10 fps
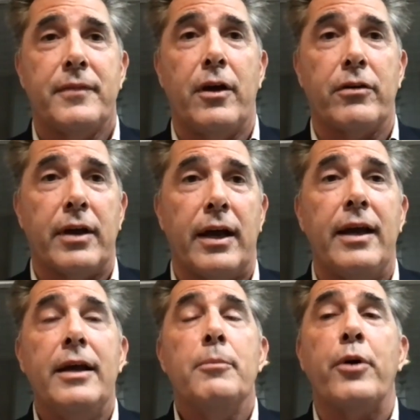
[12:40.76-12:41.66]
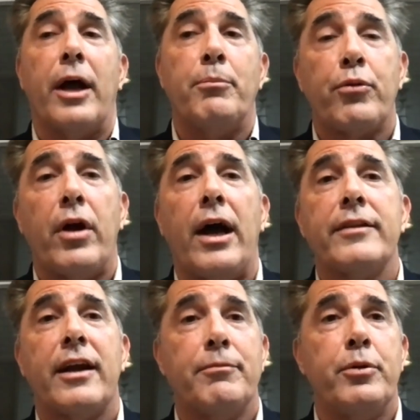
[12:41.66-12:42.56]
Okay. But I'm proud
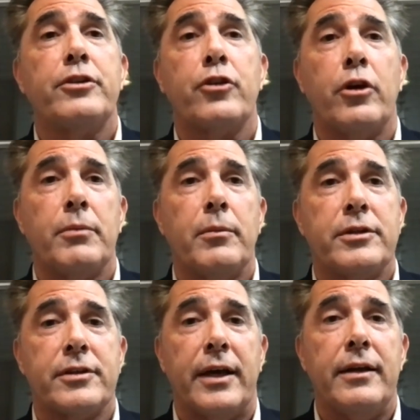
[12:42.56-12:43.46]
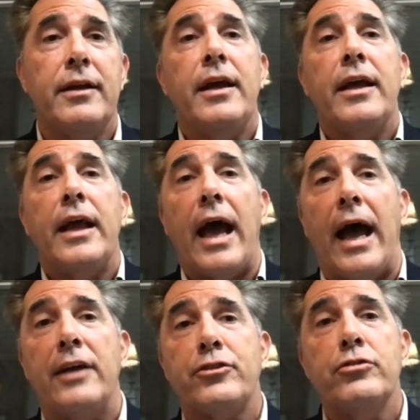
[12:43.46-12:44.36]
that I put term limits in.
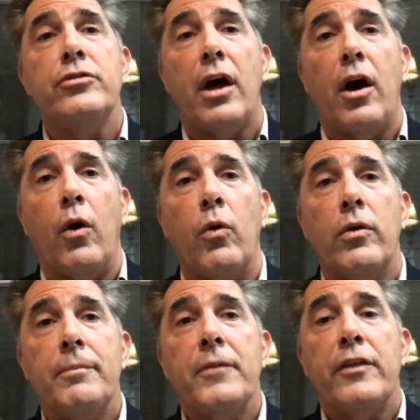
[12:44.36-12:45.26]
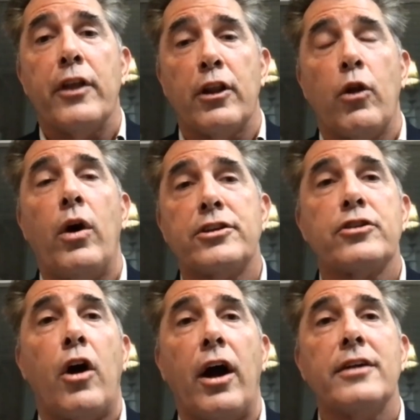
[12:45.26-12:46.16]
As you know, the law
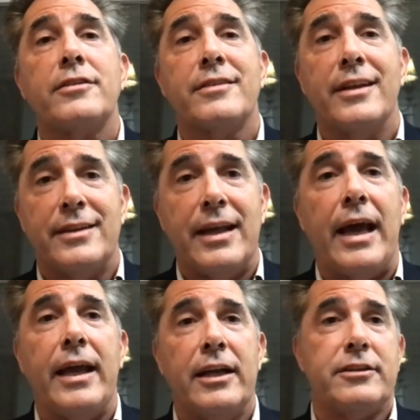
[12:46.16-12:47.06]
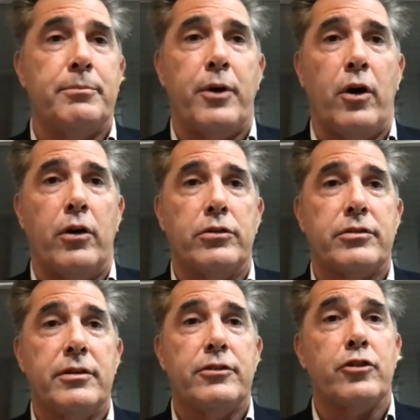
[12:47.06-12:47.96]
starts the day it's imposed.
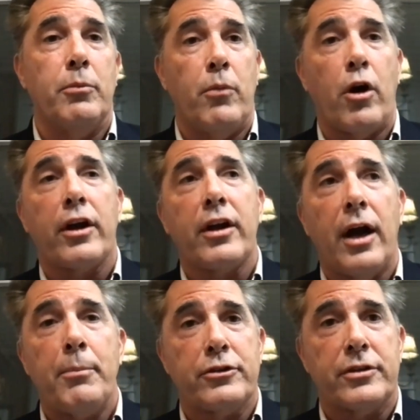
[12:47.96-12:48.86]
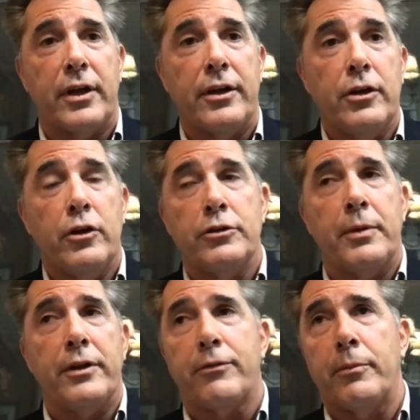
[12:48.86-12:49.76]
So Mark Cuthbertson, who's
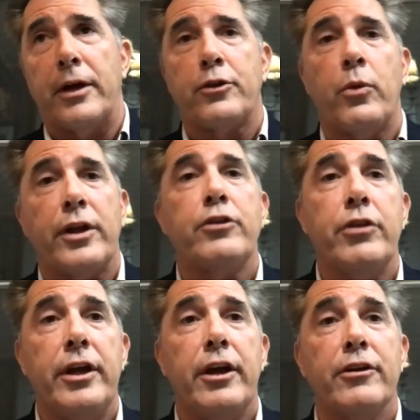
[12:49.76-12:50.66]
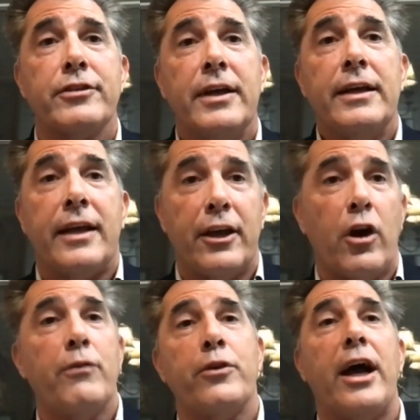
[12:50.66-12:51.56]
been there for about 22 years, can
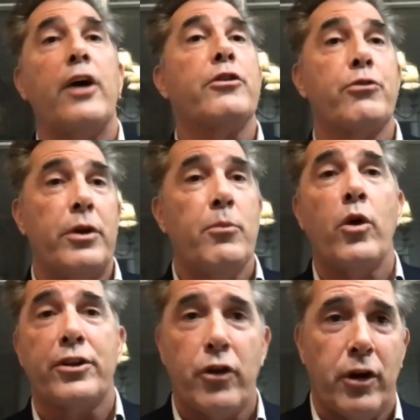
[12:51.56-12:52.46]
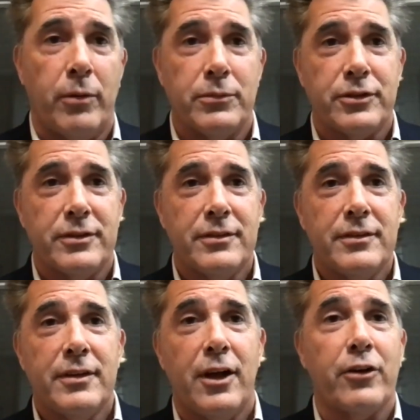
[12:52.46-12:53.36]
go for now 3 more terms.
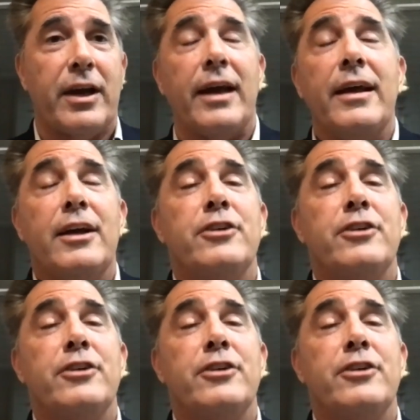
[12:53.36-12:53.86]
Okay.